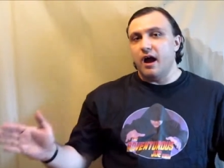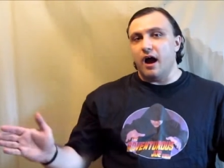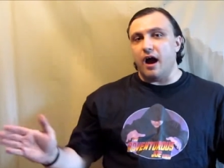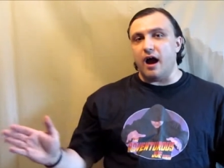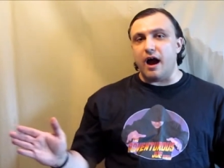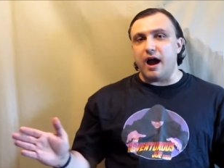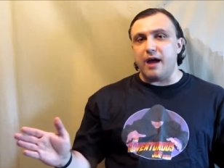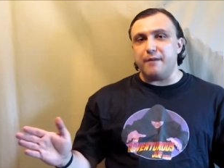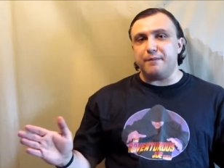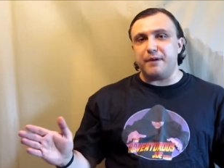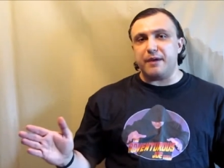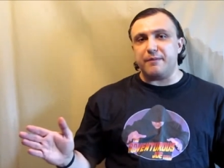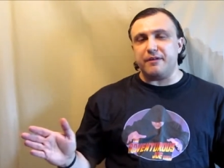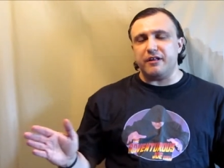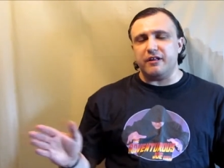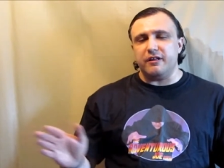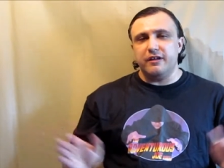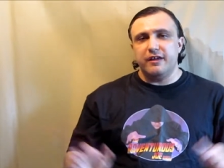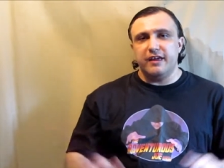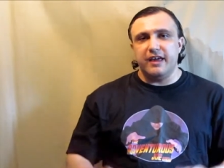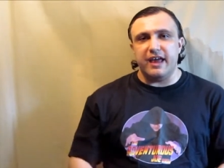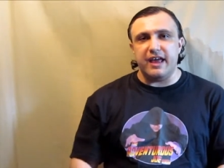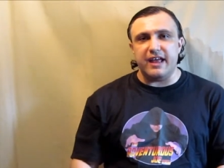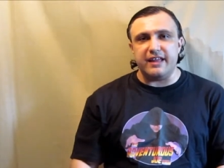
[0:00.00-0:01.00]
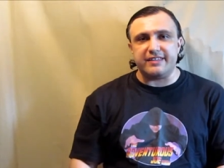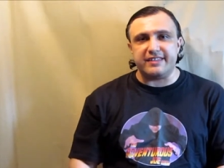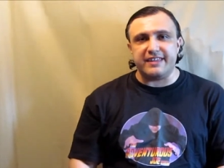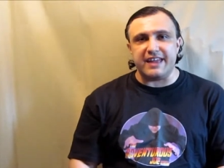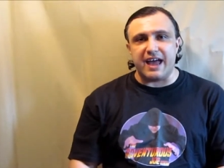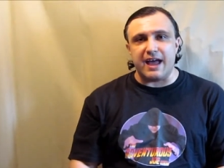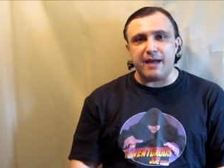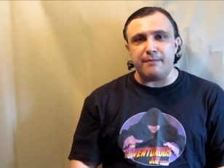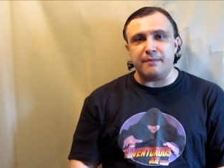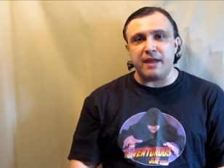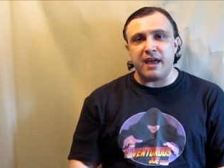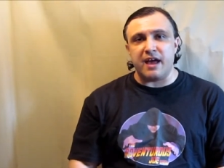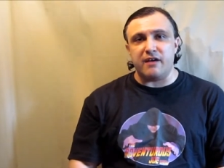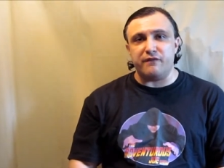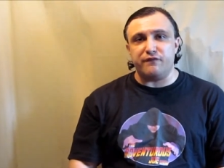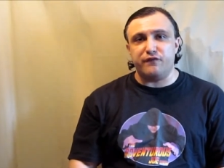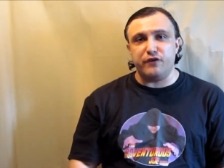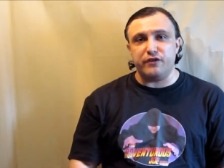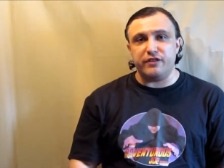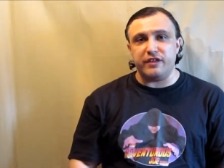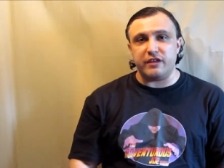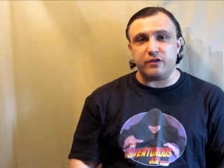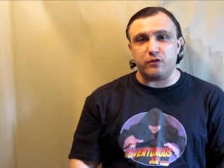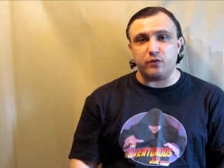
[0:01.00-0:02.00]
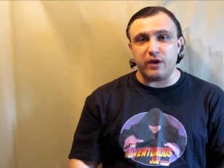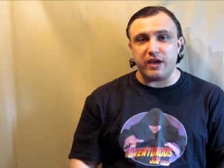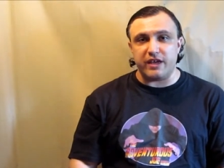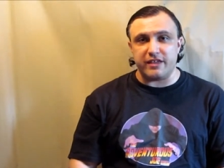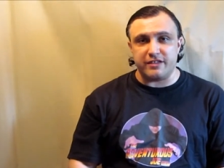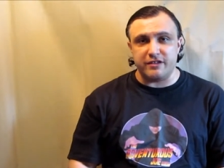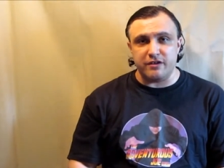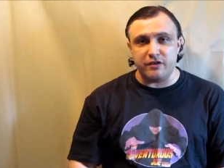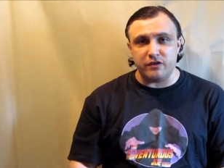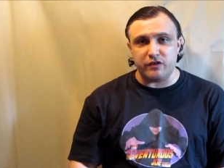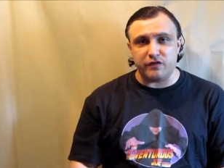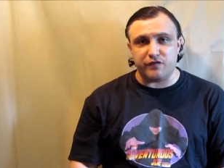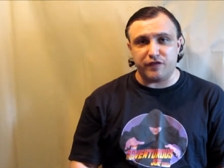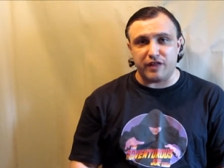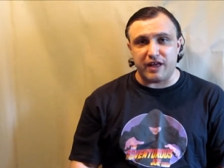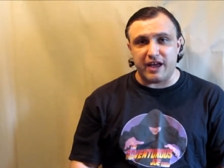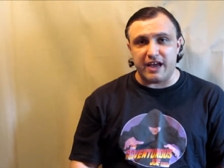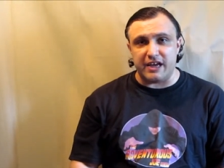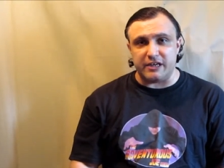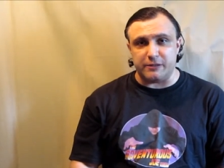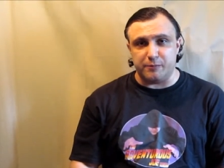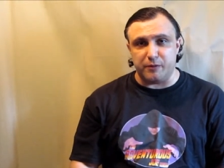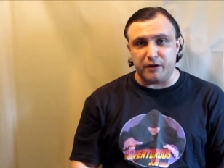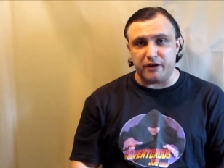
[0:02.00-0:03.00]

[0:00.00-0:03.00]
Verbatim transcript: Alright people, it's time now for this week's News Flash,